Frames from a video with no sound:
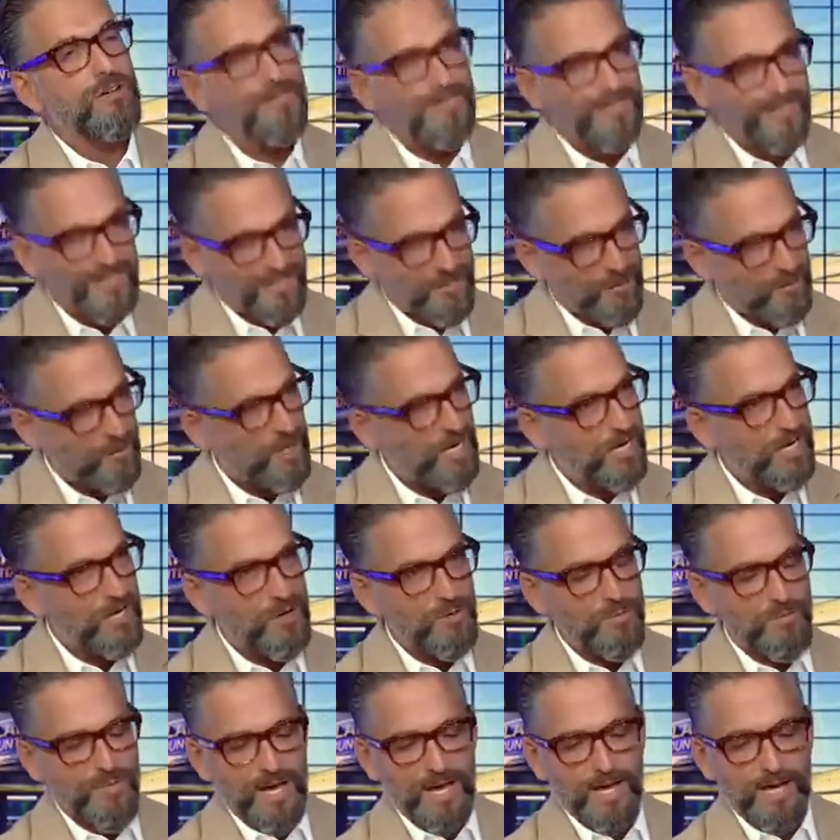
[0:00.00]
and you and I go
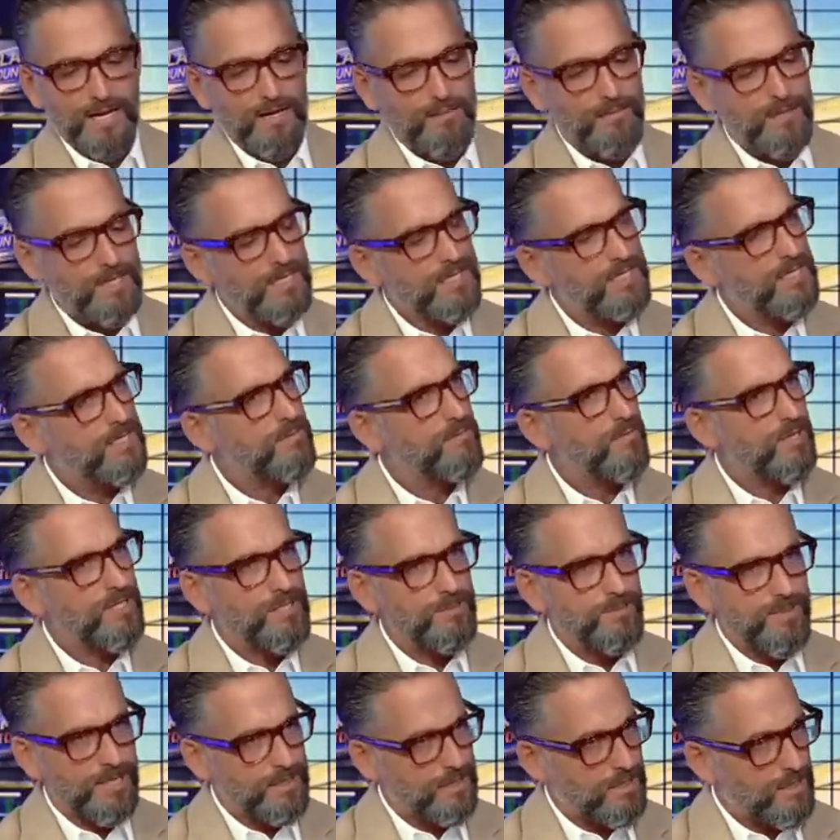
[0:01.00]
back, I mean, it's as much
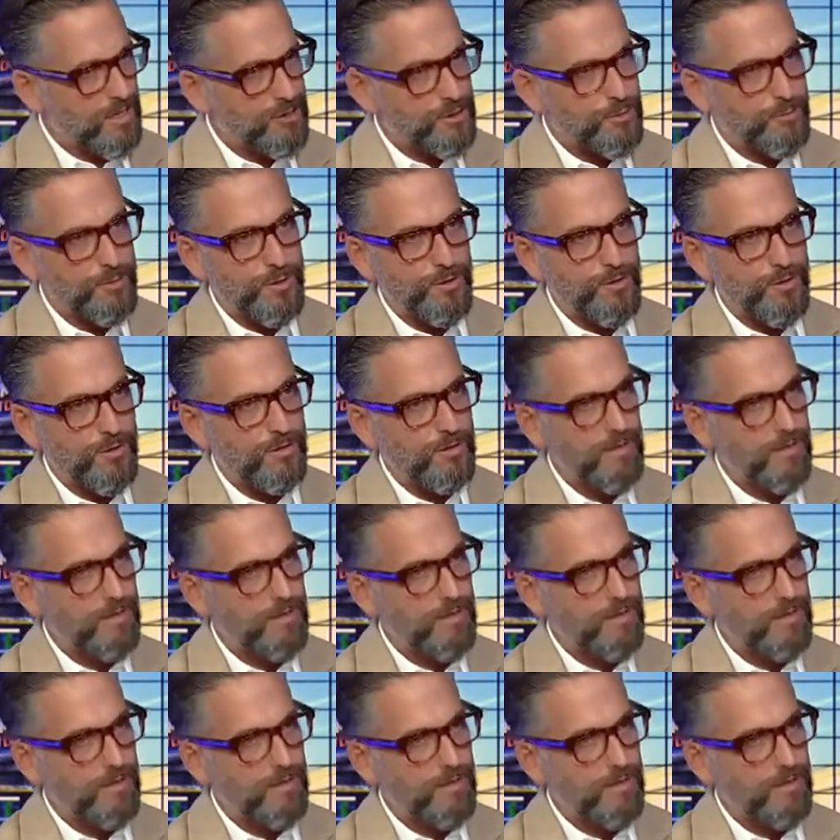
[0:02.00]
about the entrepreneur